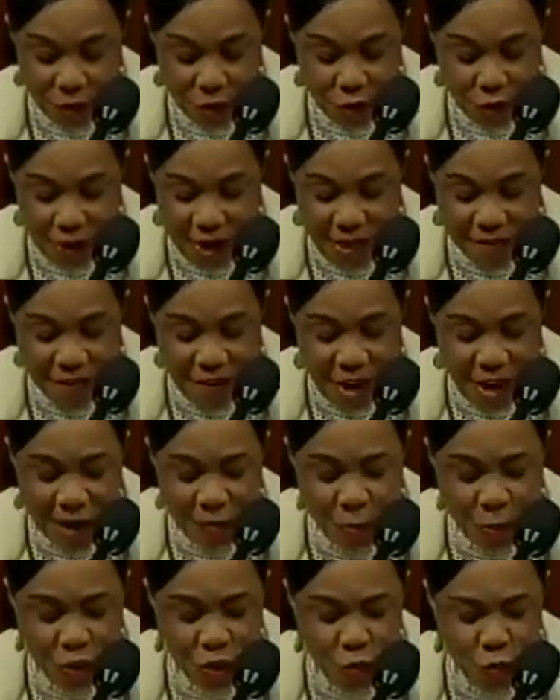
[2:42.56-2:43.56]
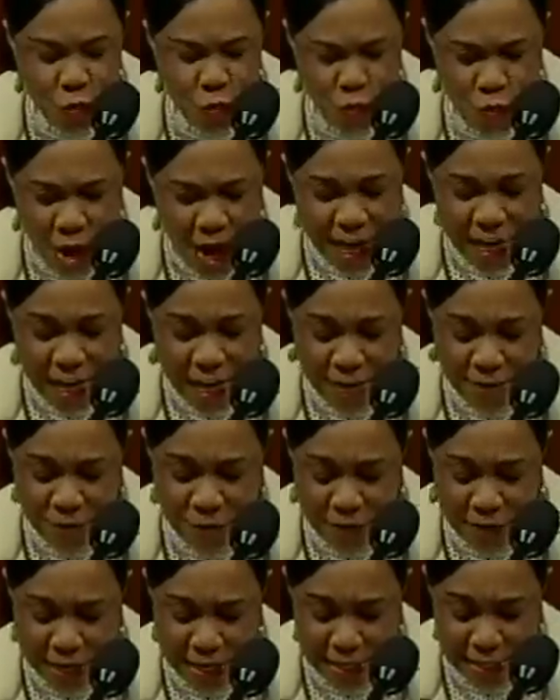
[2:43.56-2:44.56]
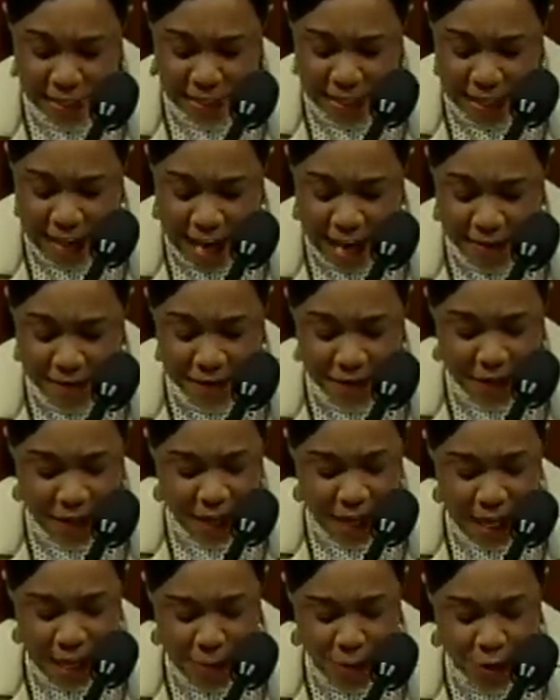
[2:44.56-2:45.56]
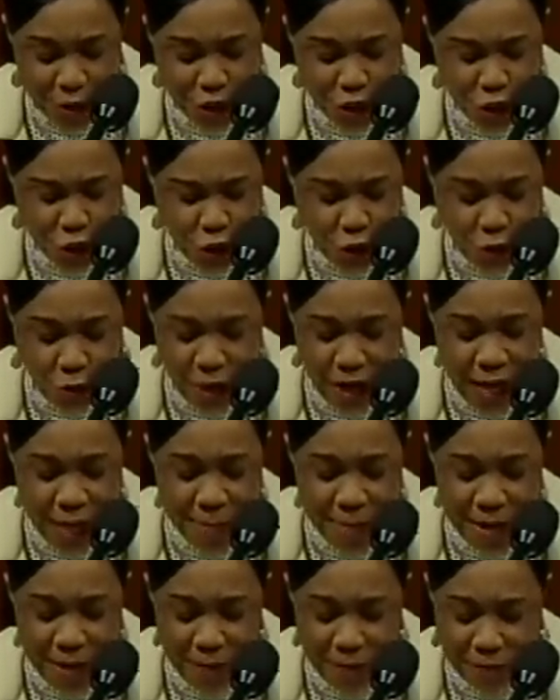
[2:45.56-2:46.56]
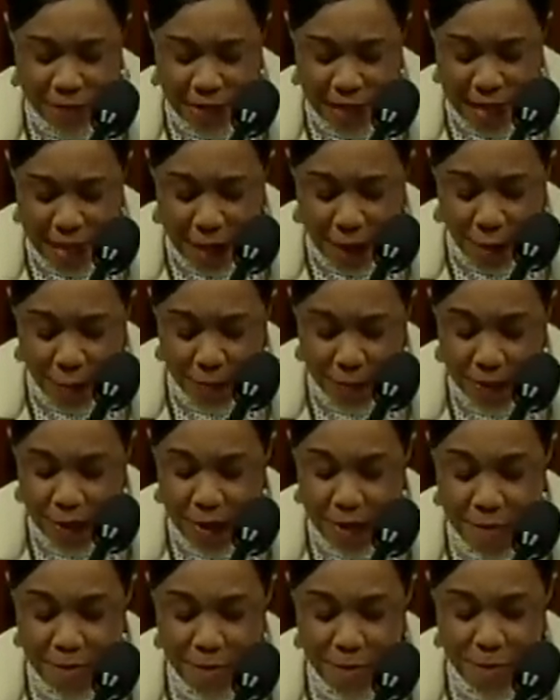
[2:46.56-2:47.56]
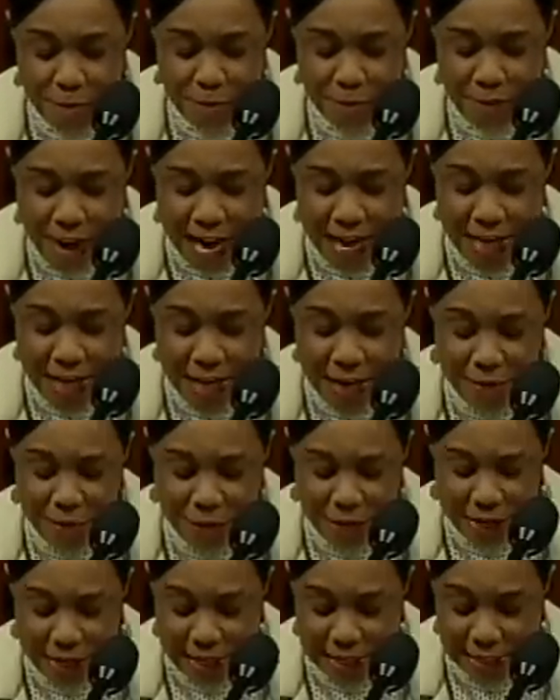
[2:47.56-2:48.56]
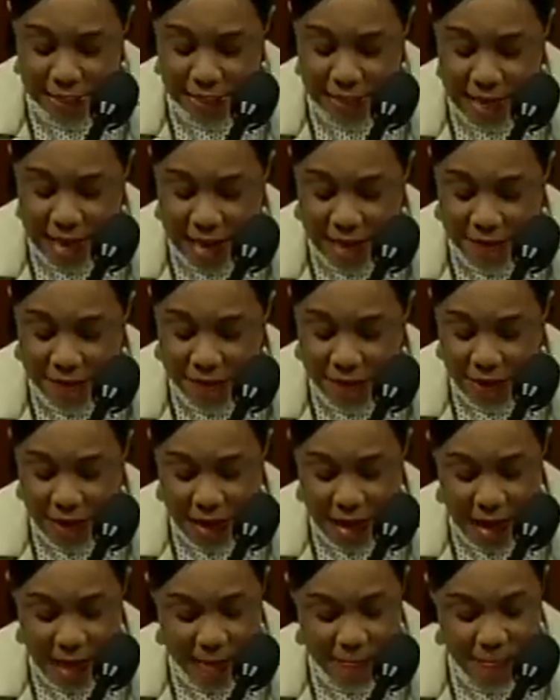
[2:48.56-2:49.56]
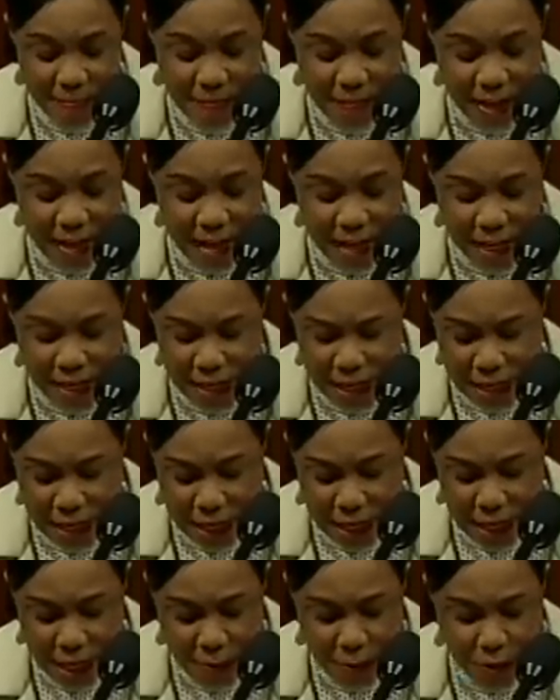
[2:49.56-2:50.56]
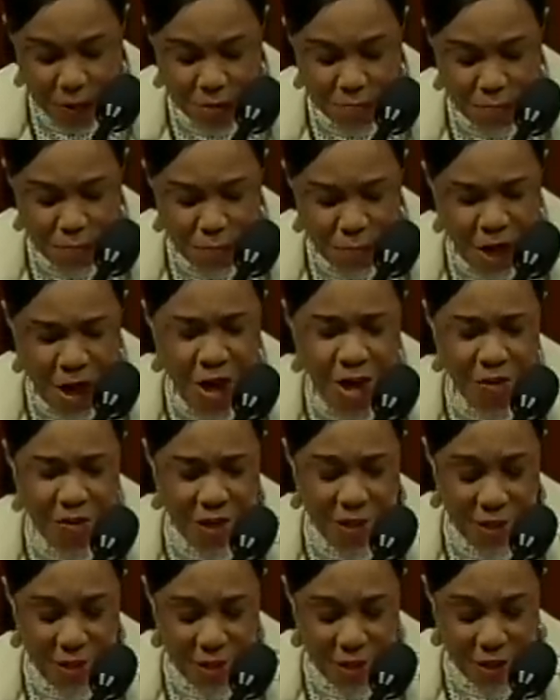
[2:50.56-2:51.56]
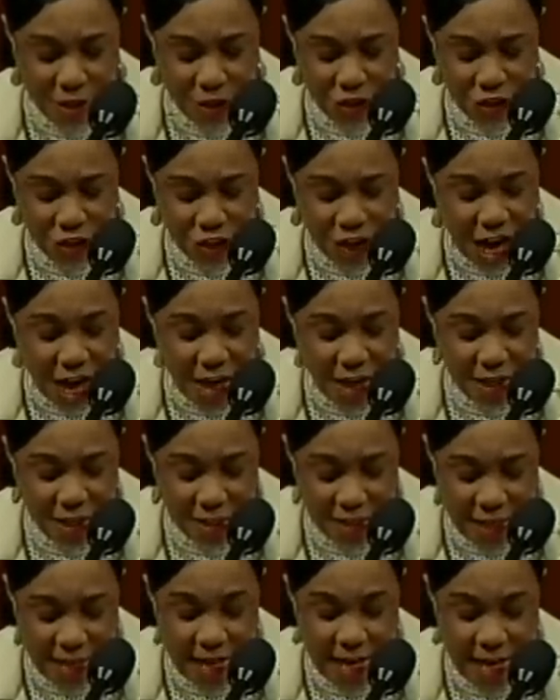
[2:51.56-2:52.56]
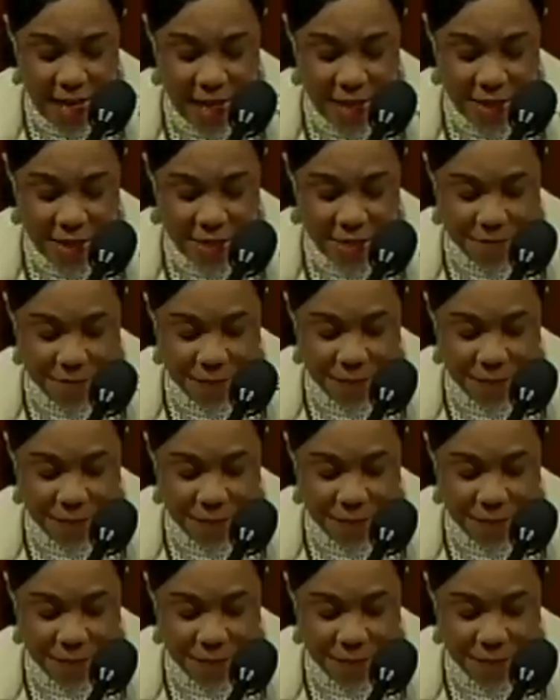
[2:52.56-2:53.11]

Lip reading: Trayvon was running for his life. He was screaming for help, fighting for his life, and then he was murdered, shot dead.